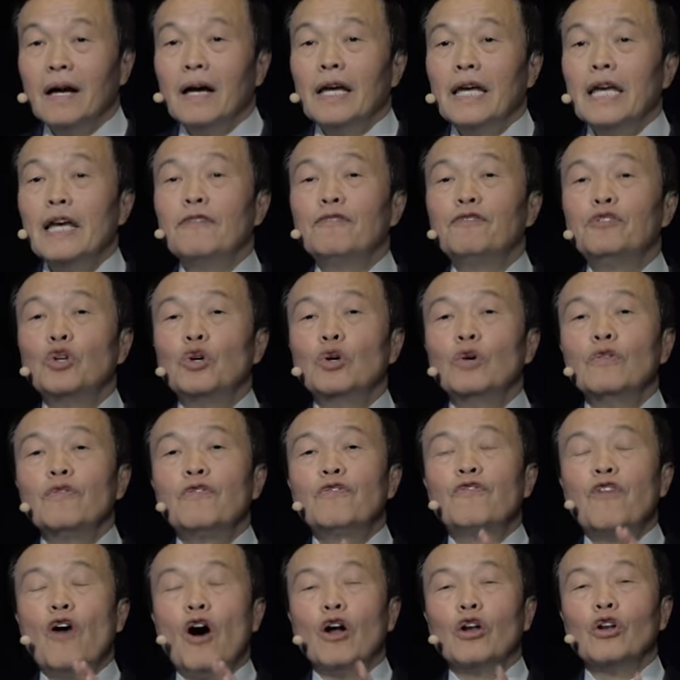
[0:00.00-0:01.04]
If you
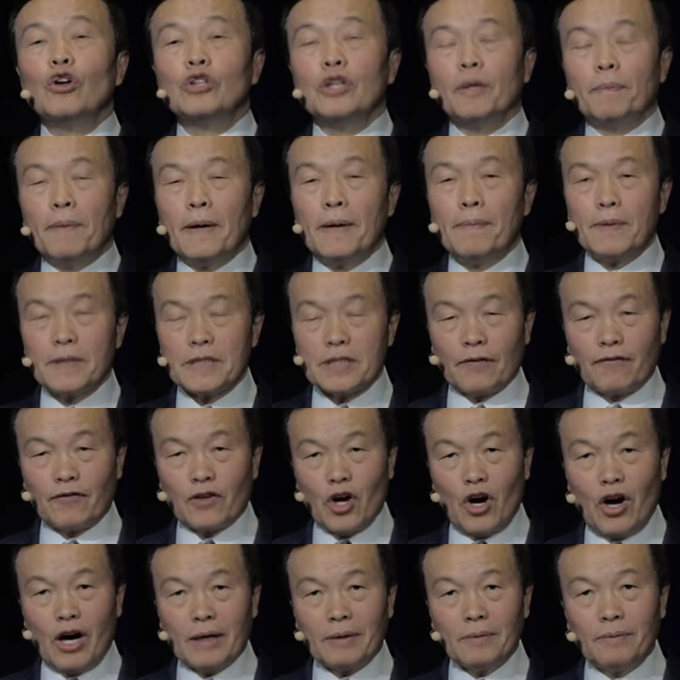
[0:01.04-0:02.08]
follow the purpose of
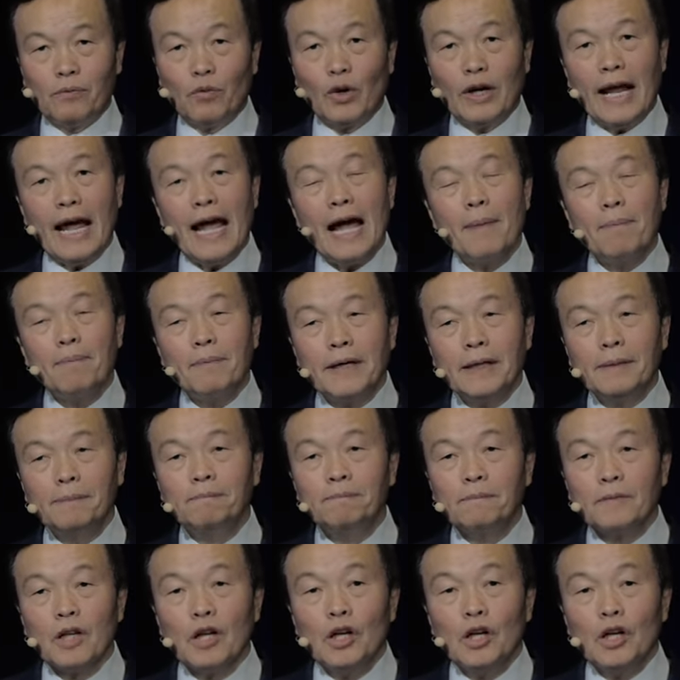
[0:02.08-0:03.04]
God, what happened?